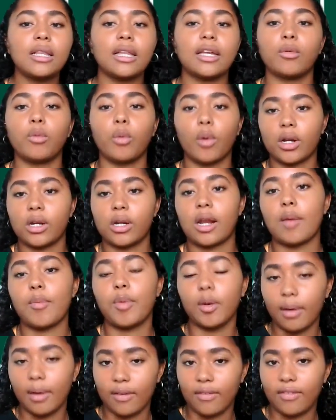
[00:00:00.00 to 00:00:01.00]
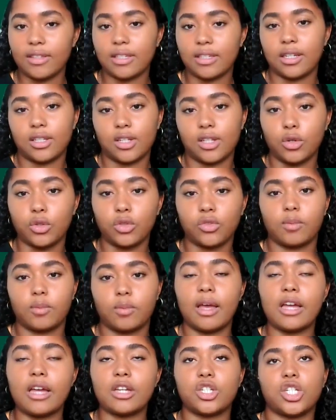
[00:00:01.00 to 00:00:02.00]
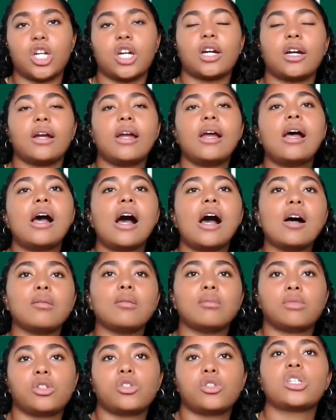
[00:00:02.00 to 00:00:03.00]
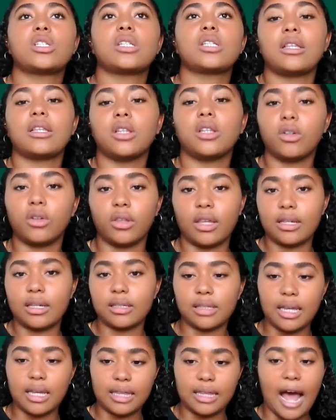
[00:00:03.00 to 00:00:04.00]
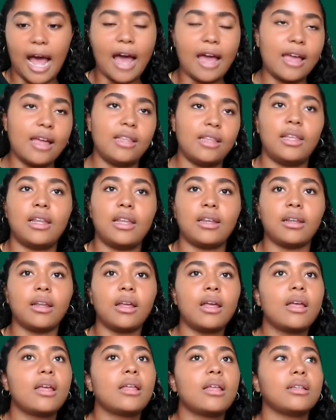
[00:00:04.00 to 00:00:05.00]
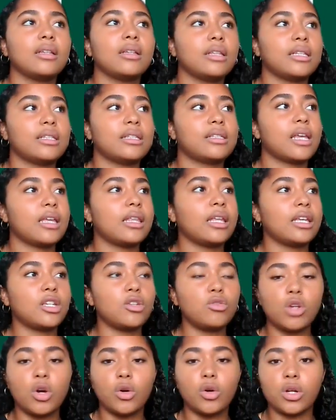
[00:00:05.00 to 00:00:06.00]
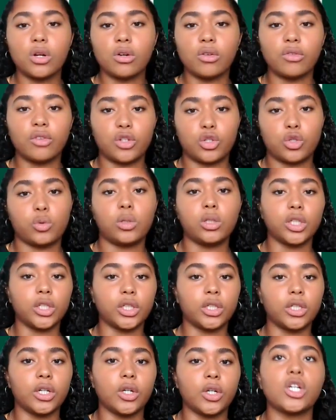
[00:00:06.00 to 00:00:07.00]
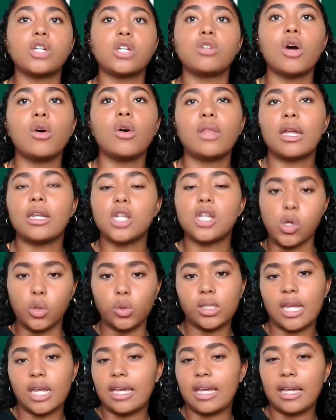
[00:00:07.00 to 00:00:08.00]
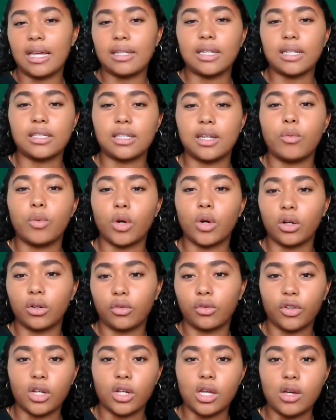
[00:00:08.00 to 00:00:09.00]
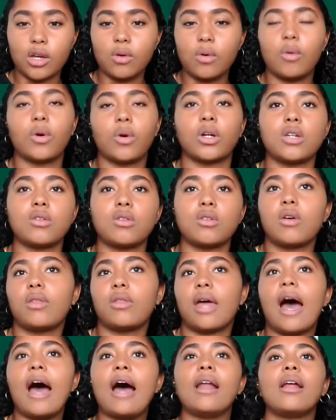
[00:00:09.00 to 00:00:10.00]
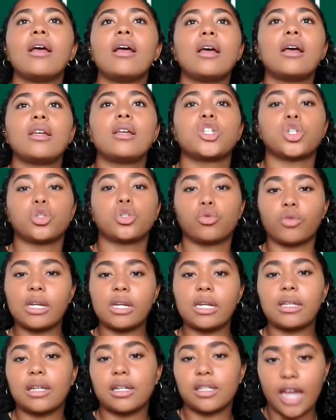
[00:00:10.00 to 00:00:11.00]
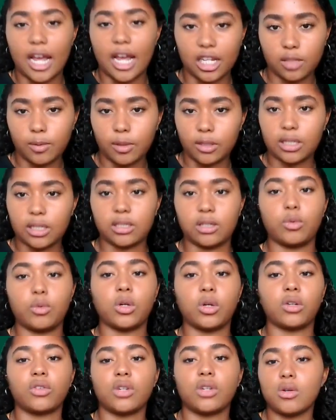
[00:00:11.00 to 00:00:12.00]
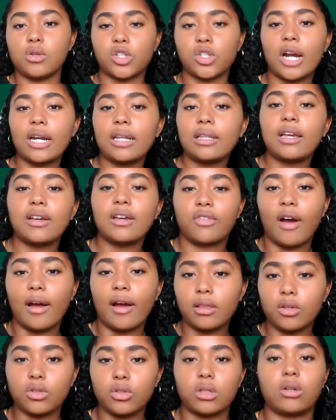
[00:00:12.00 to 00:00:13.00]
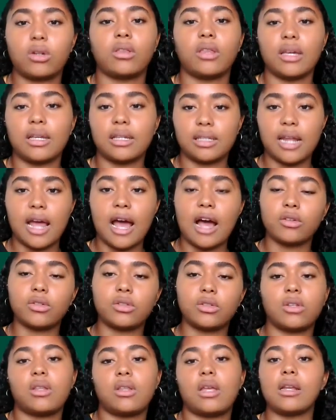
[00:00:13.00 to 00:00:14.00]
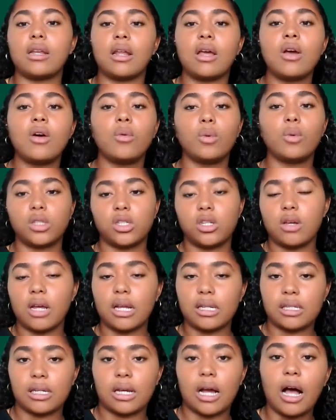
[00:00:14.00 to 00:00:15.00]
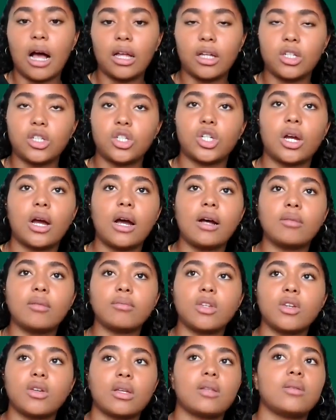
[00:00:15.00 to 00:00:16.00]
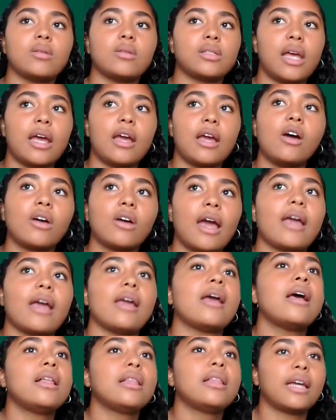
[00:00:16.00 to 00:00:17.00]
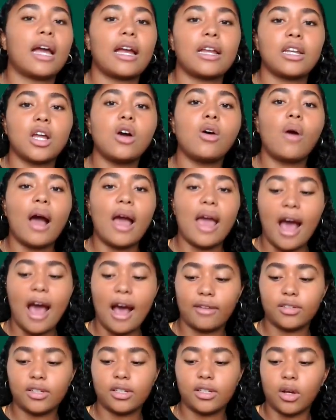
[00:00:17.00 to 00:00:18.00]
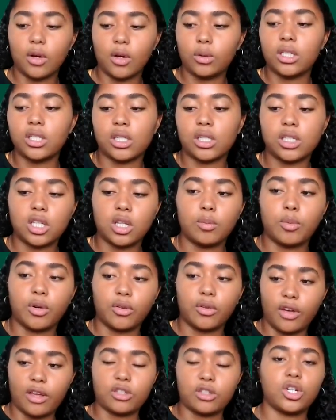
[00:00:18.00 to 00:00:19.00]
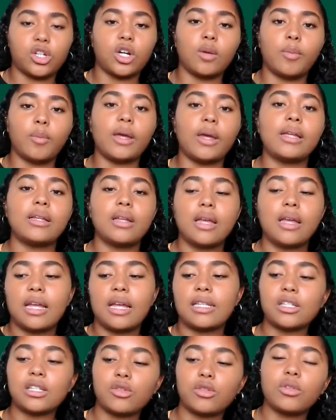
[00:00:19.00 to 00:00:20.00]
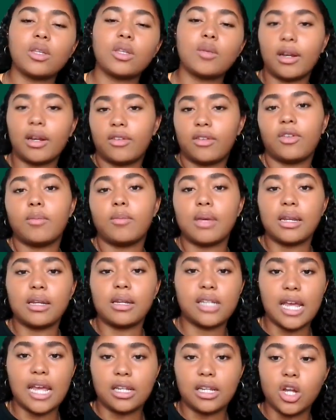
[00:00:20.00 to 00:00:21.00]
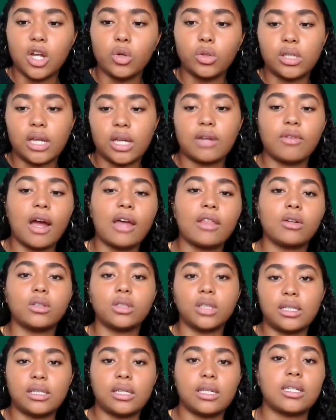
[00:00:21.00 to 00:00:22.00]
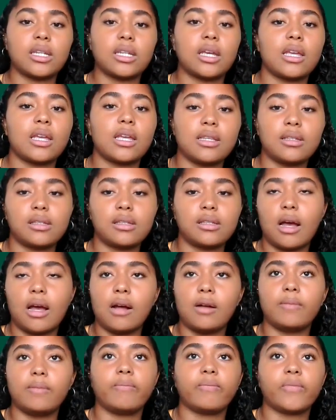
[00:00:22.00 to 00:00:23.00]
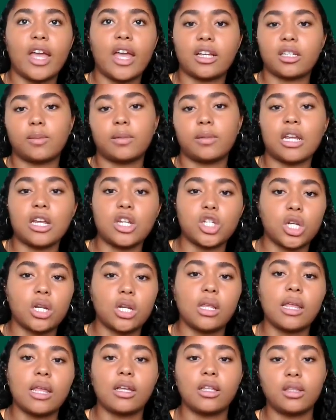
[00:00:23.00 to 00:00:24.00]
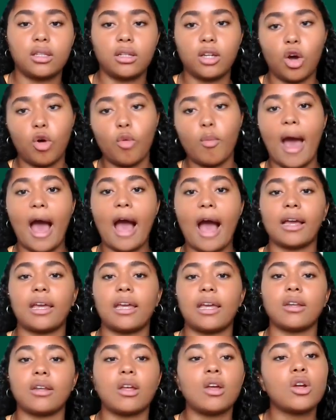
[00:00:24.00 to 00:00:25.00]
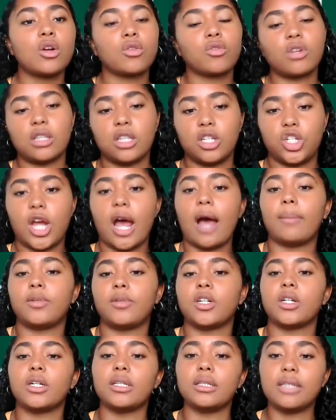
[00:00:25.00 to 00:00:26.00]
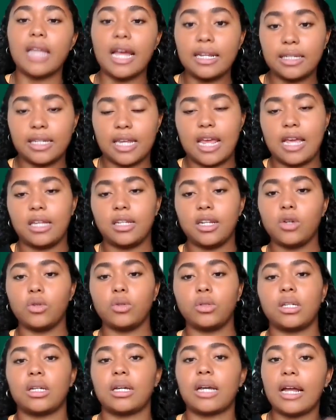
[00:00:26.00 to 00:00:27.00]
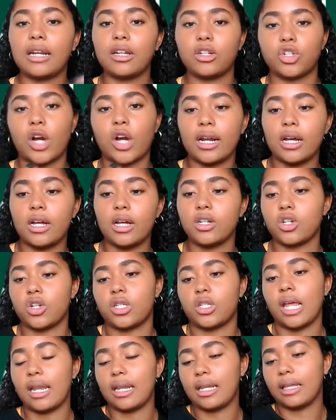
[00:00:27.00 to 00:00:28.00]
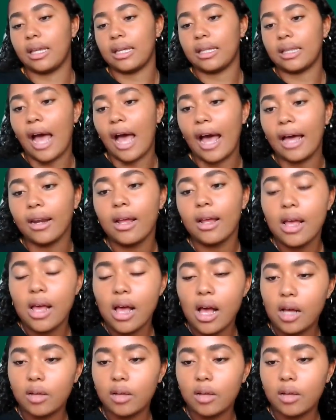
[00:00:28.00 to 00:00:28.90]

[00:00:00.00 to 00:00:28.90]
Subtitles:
Like, where did I put my physics notes from last year? So just like little things like that. And then let's say like you're a visual learner, or that note taking doesn't work for you, or that just reading the textbook doesn't work for you. Try to like find those little things now, so then once you get to college, you can say, okay, like I know I have to go listen to the professor, but it doesn't really benefit me to take notes. I'd rather listen to his explanation and then go back and read the chapter and then take notes and kind of try to understand it like that.